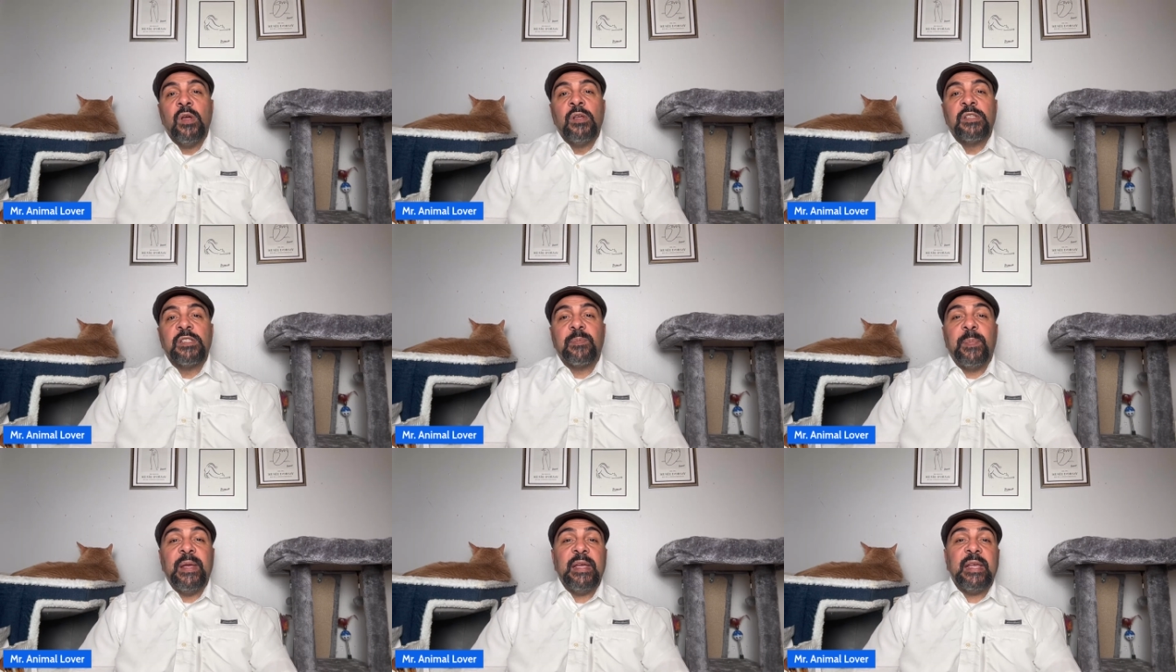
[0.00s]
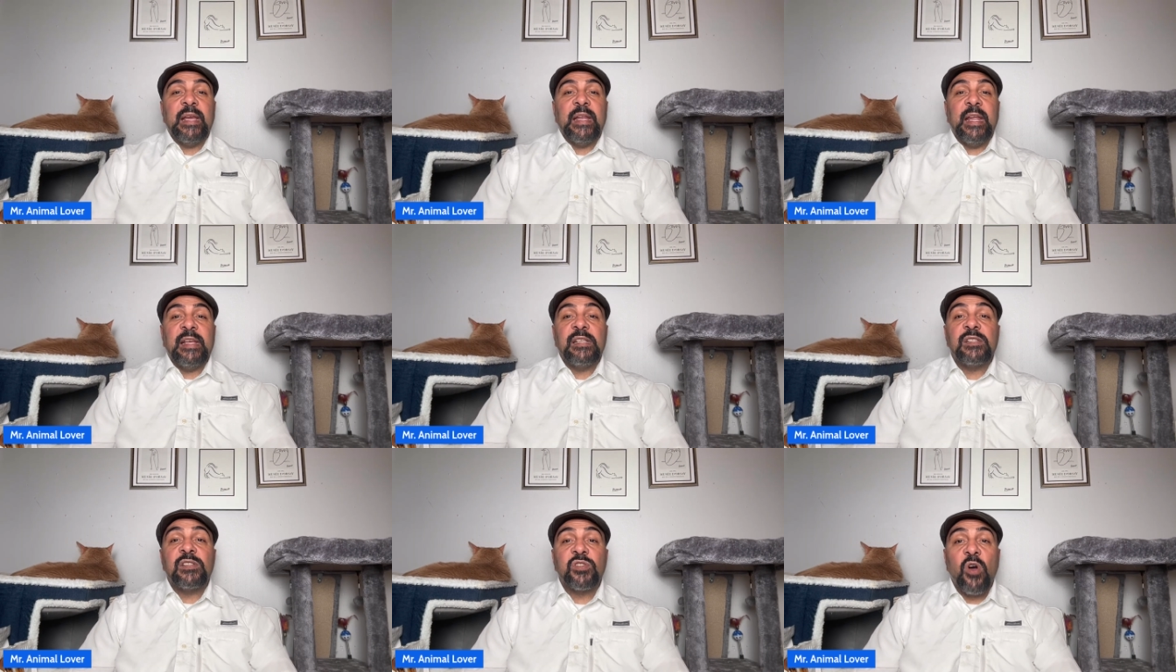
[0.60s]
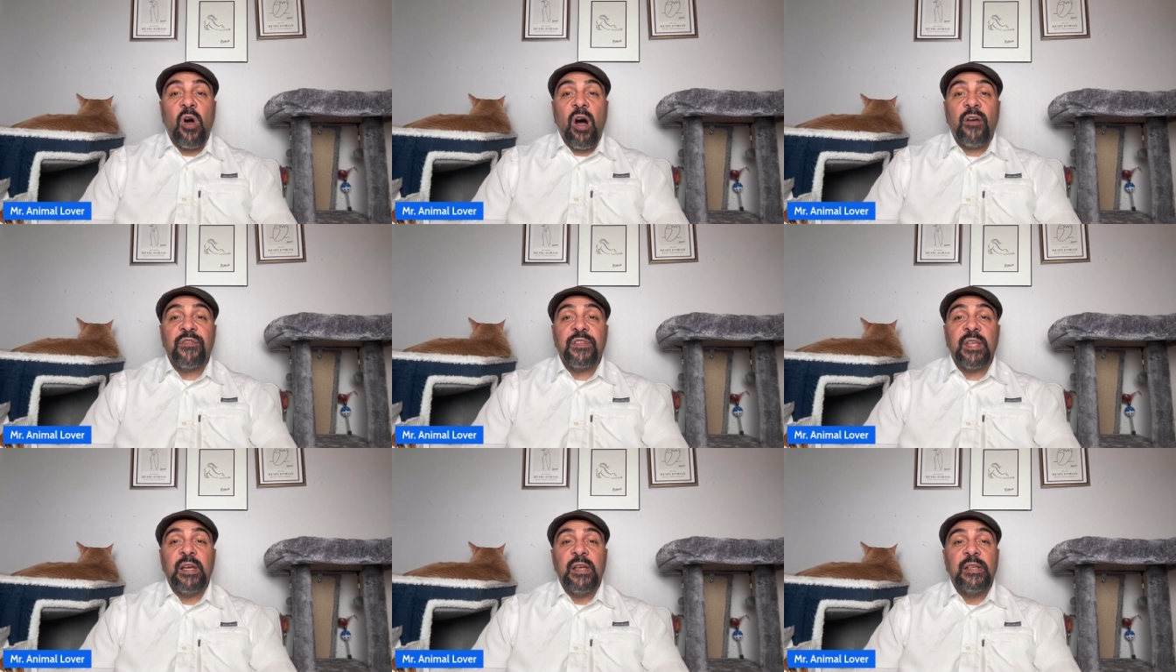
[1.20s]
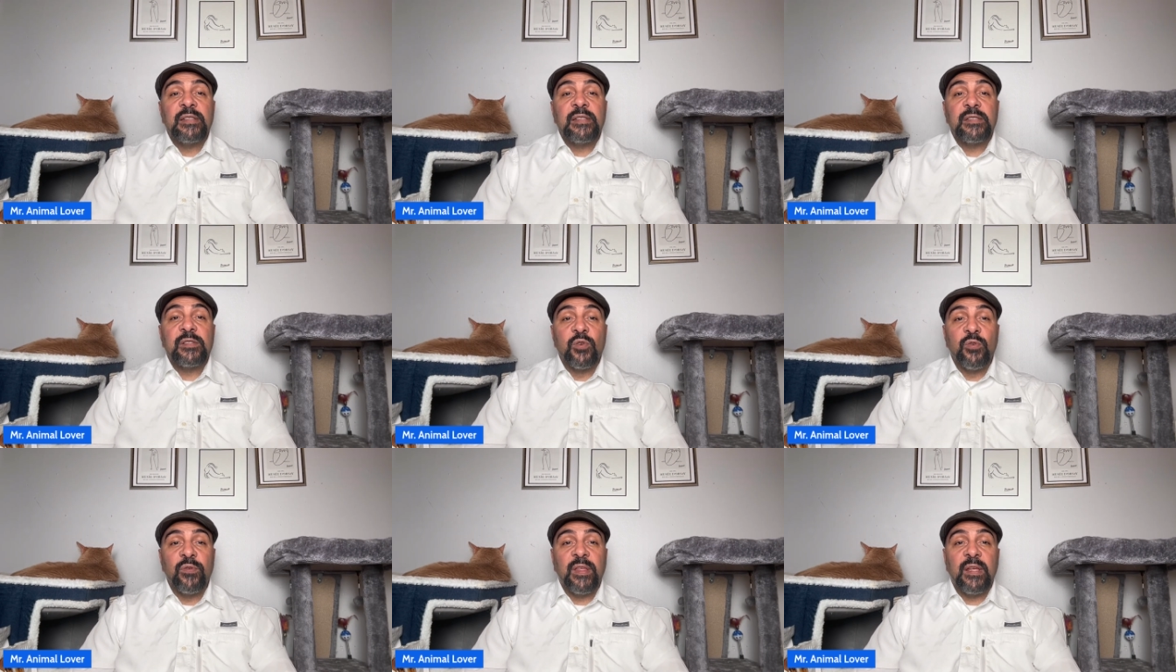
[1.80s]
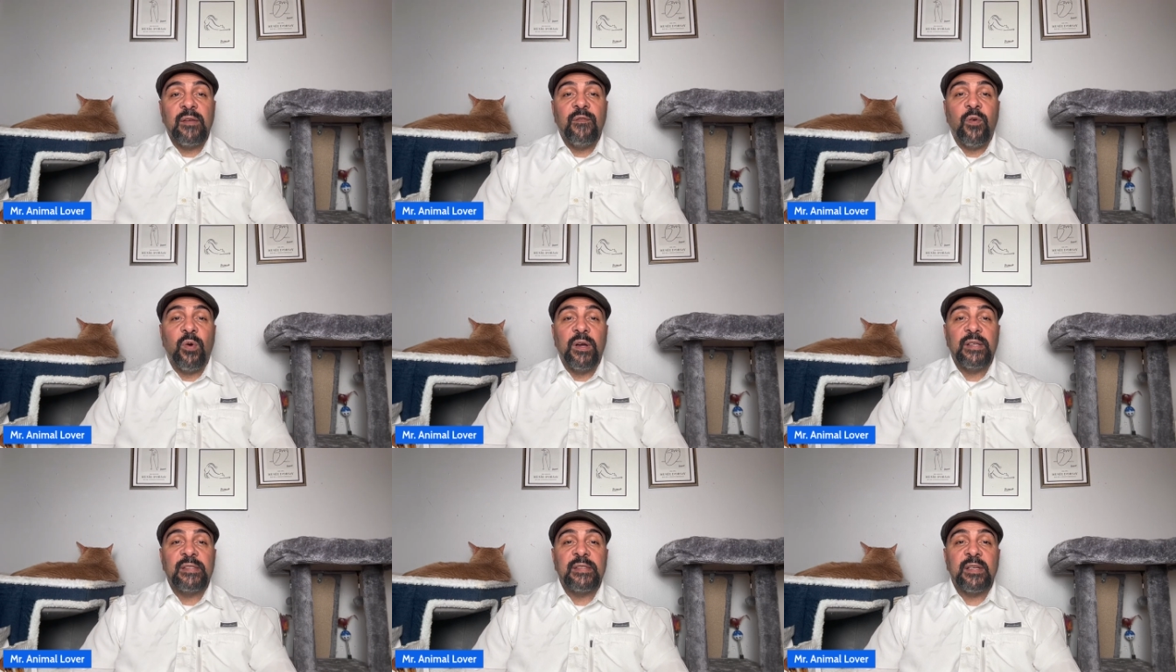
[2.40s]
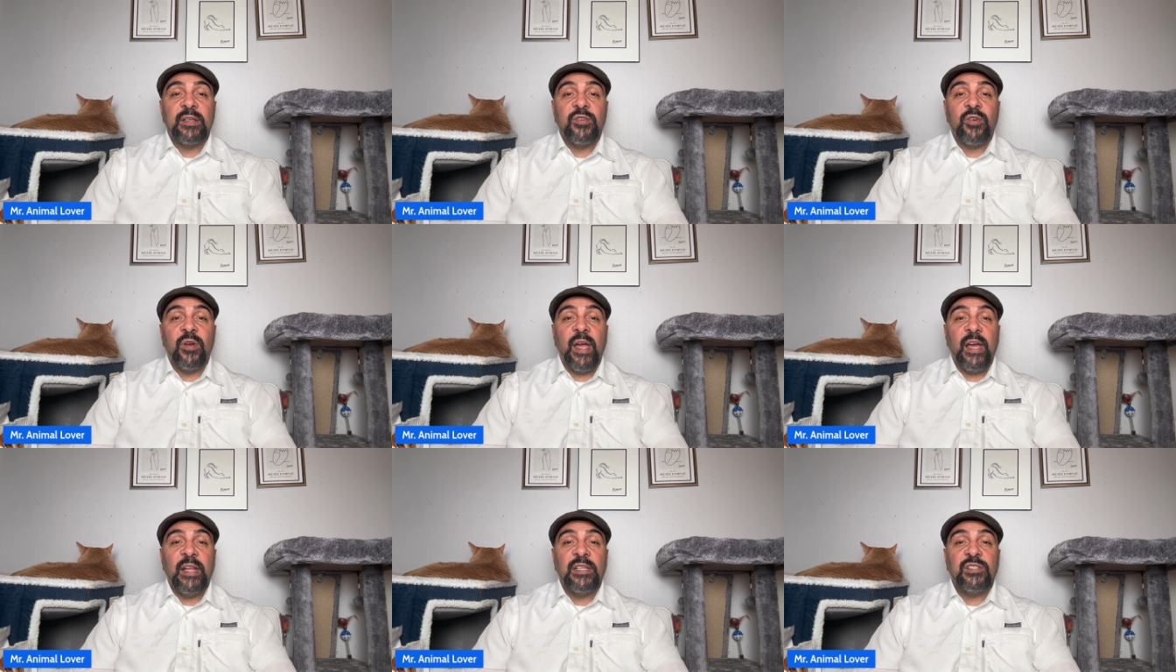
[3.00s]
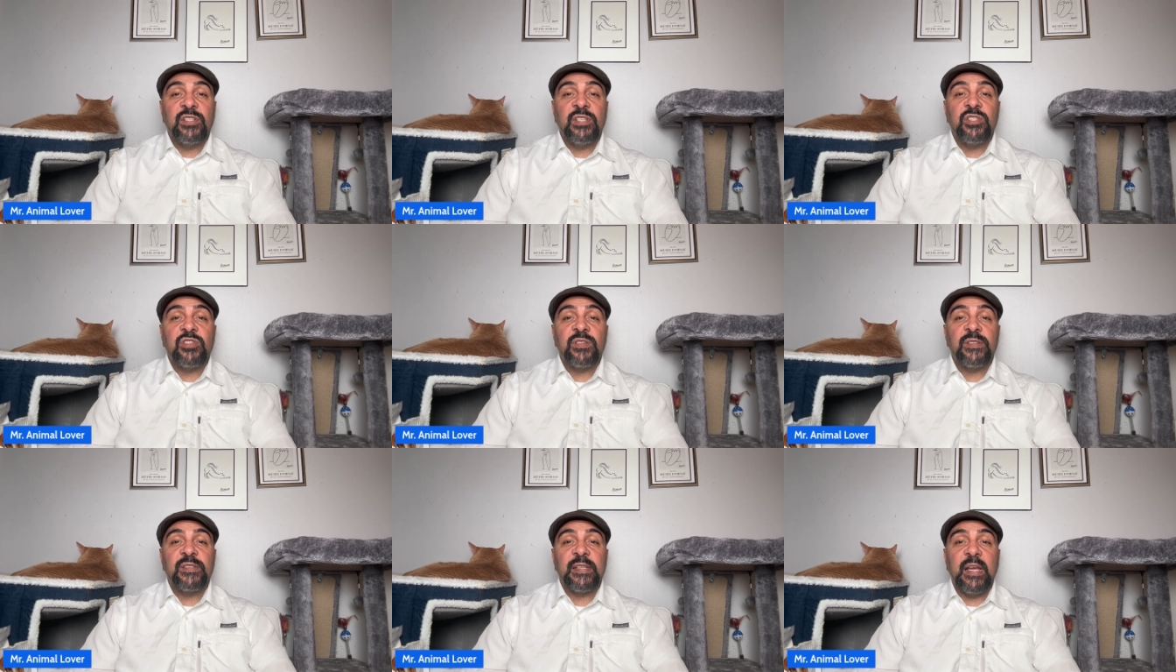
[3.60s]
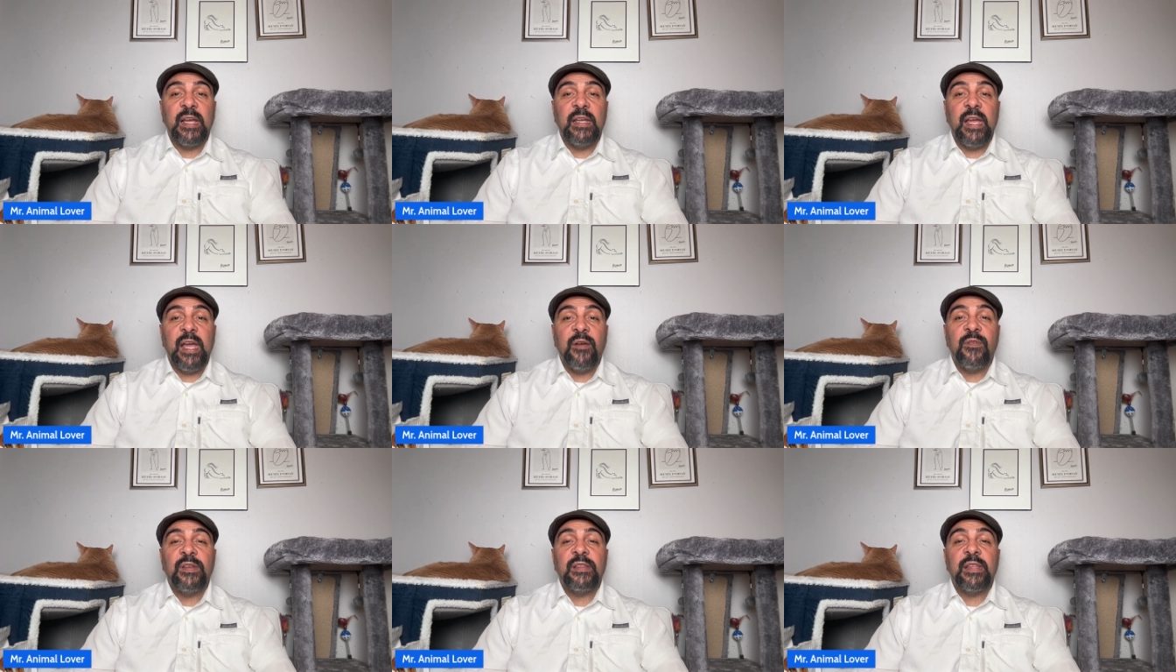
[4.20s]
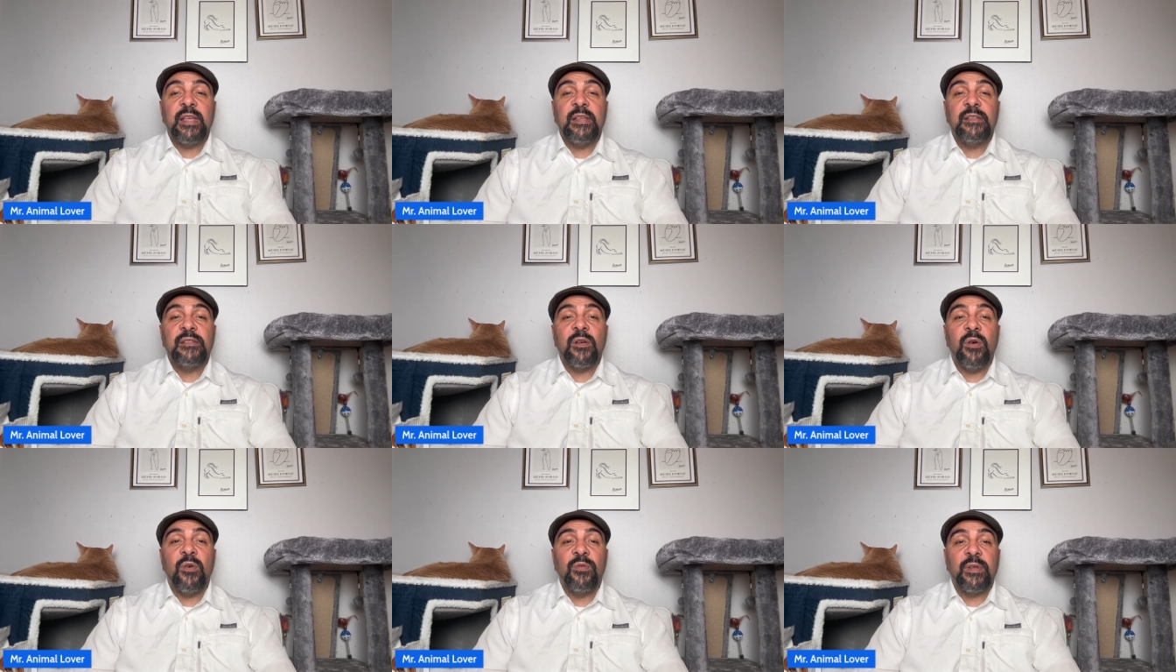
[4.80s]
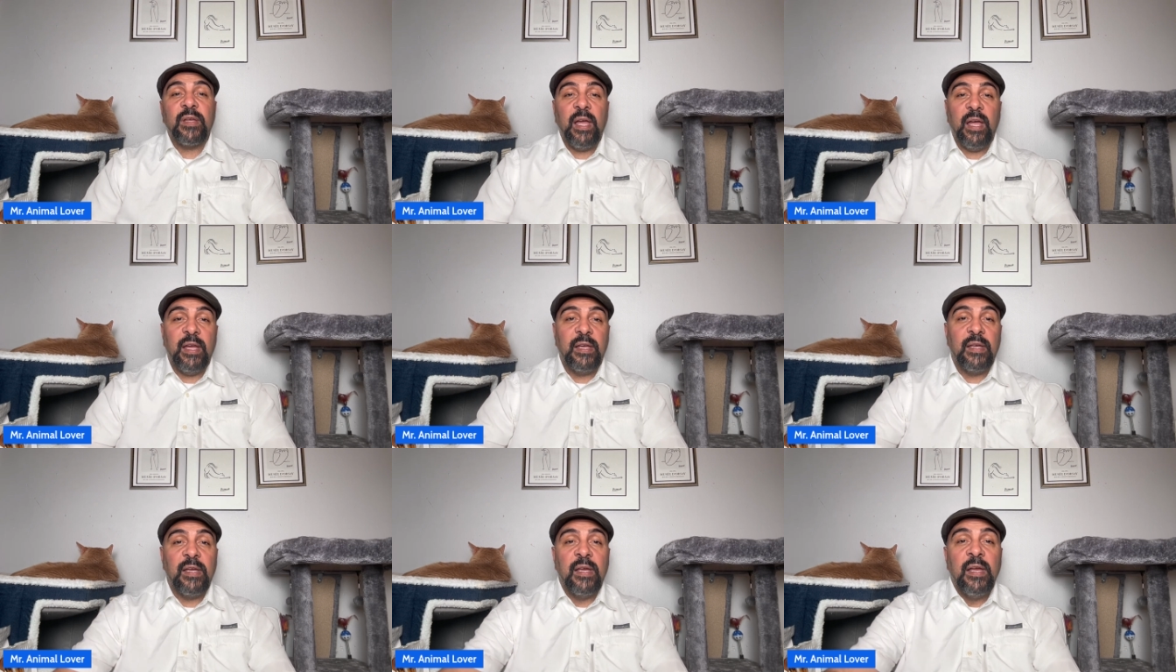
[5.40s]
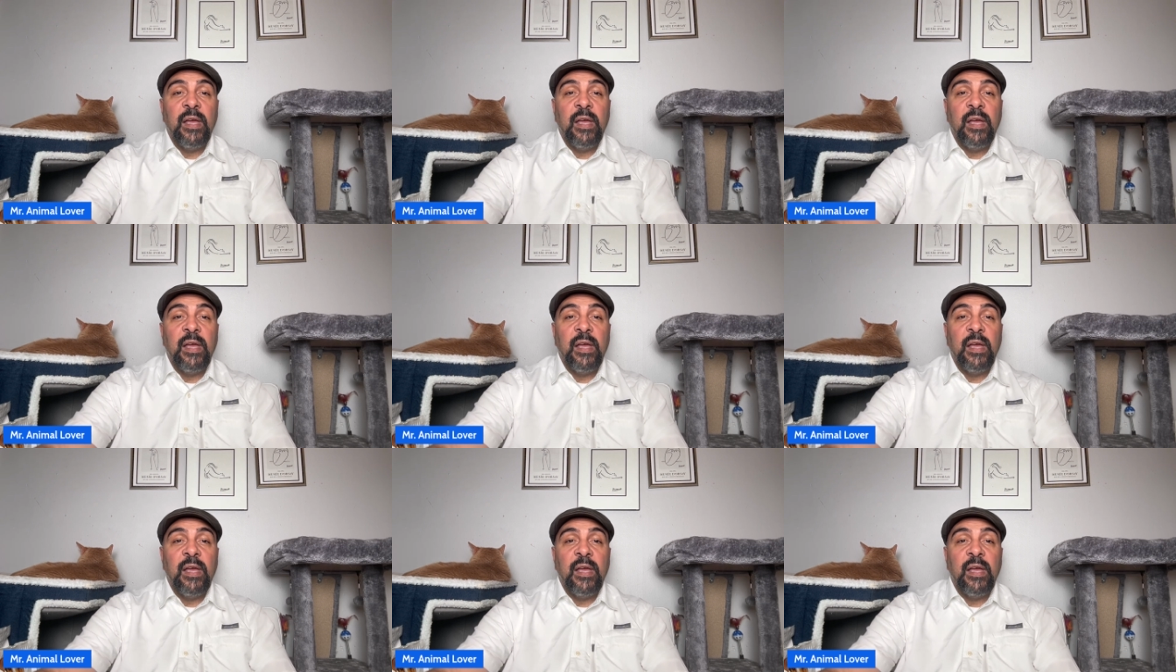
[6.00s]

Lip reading: Speak in a soft, soothing voice. Your energy should say everything's okay.